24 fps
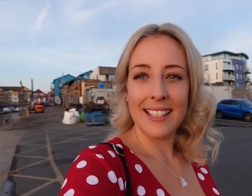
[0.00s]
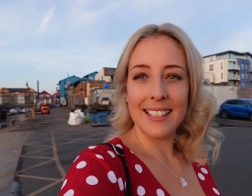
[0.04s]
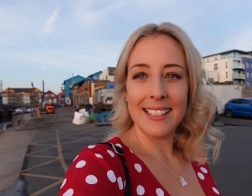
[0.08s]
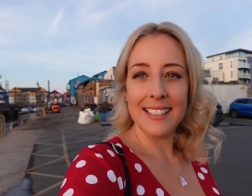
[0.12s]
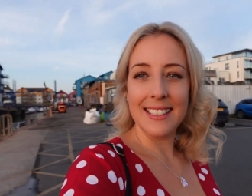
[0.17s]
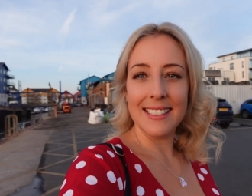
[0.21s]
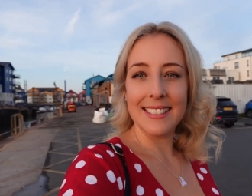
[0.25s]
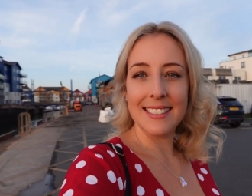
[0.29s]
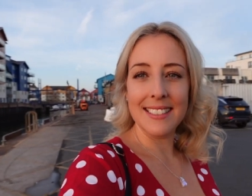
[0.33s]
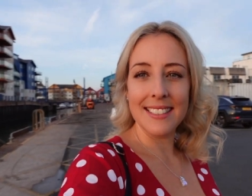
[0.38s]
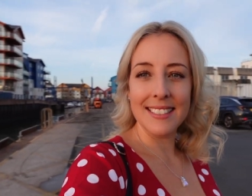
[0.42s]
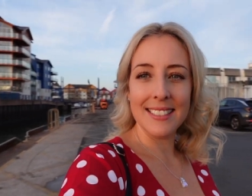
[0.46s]

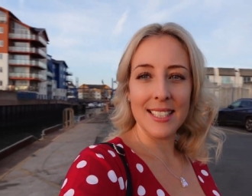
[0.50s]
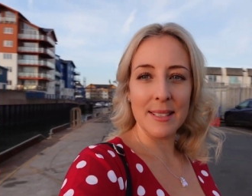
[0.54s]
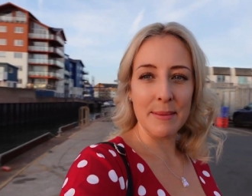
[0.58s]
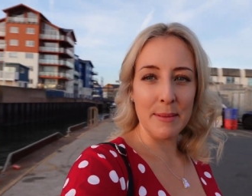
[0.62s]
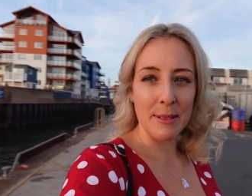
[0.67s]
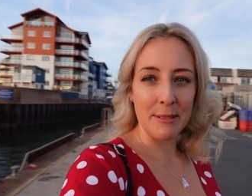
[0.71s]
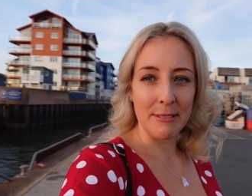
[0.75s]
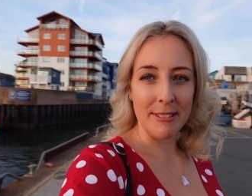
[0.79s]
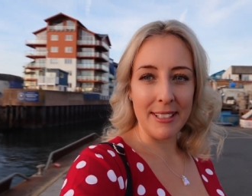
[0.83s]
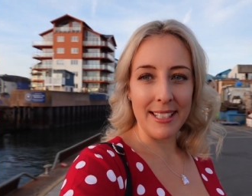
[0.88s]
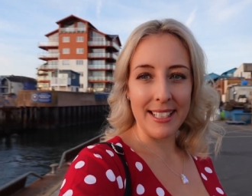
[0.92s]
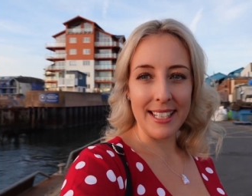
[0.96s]
This is the
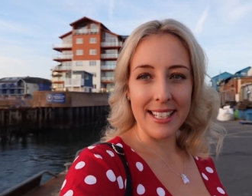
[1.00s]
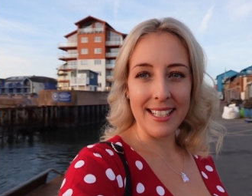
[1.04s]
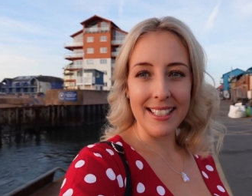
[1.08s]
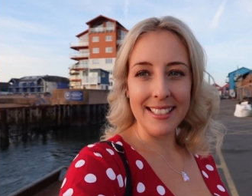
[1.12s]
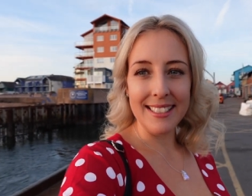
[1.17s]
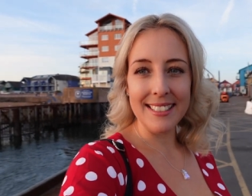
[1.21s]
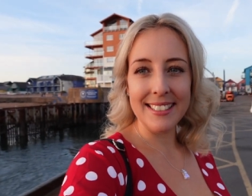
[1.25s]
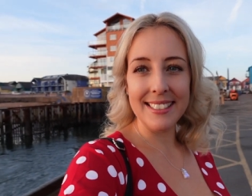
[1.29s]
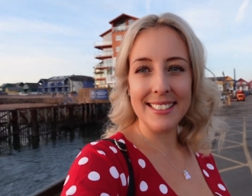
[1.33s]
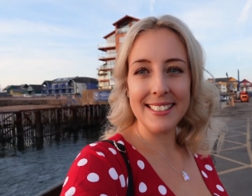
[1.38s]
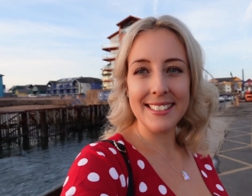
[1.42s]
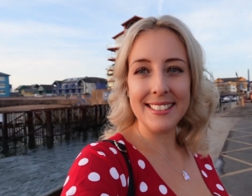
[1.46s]
marina
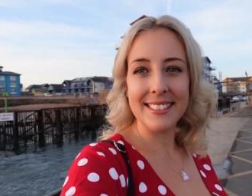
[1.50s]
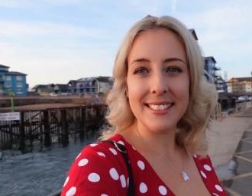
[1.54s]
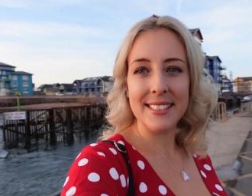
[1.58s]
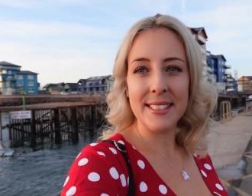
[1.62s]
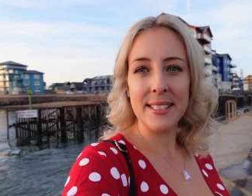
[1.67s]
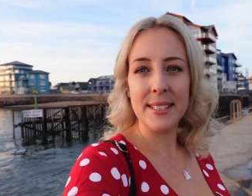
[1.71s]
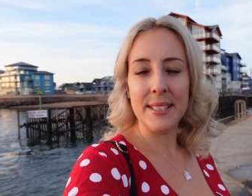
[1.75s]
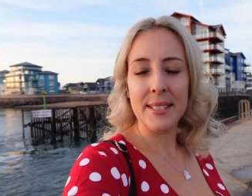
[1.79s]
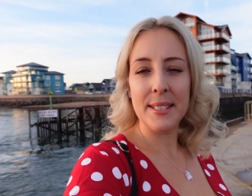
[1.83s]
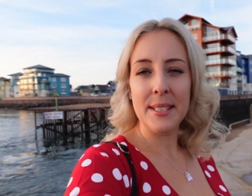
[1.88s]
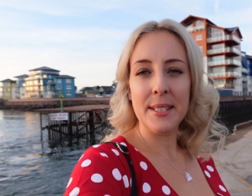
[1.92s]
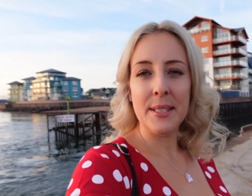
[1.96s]

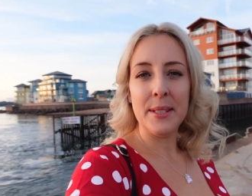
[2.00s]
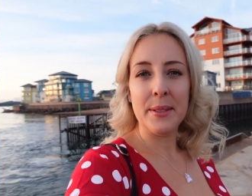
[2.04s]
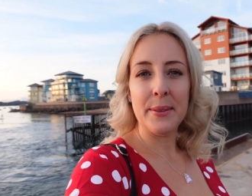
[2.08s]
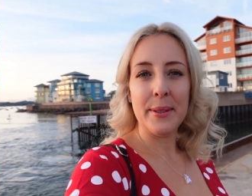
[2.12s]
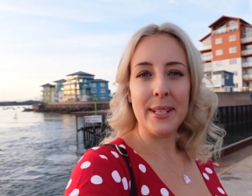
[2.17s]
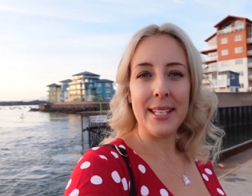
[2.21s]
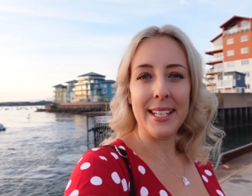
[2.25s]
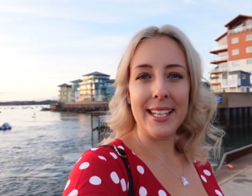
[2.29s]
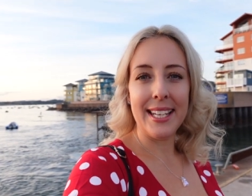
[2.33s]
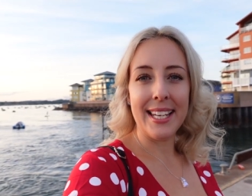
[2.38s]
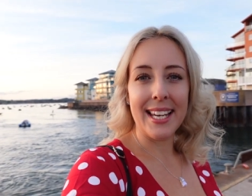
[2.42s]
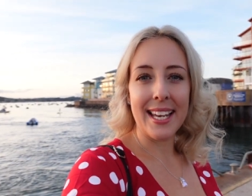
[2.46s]

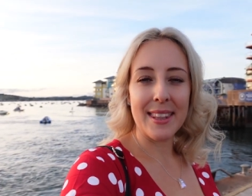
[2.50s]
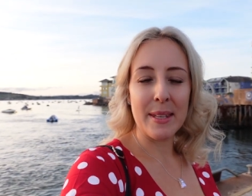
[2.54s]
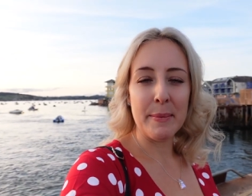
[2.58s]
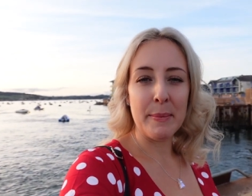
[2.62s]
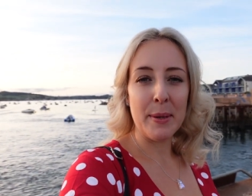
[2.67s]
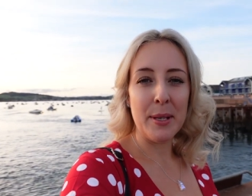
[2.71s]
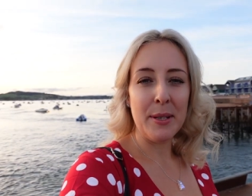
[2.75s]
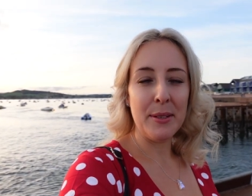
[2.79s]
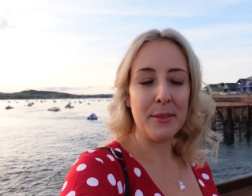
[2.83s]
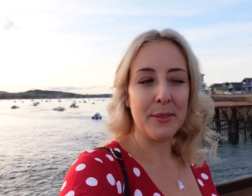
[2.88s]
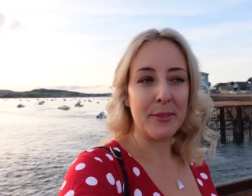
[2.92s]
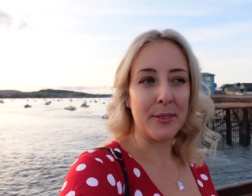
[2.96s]
where you get the
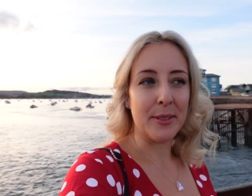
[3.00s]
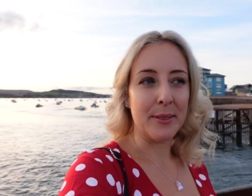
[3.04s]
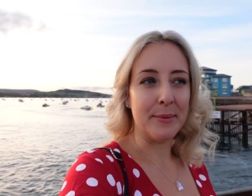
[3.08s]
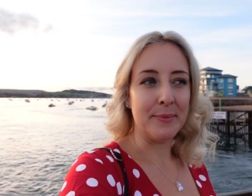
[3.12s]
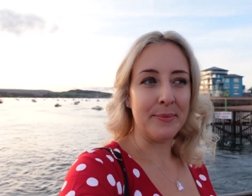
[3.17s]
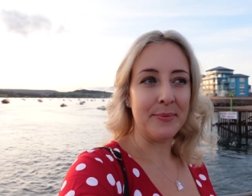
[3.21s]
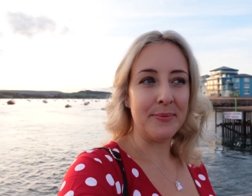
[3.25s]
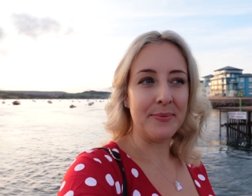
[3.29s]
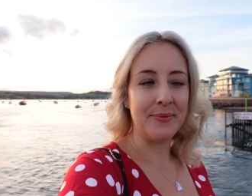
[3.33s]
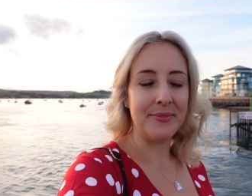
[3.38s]
boat from.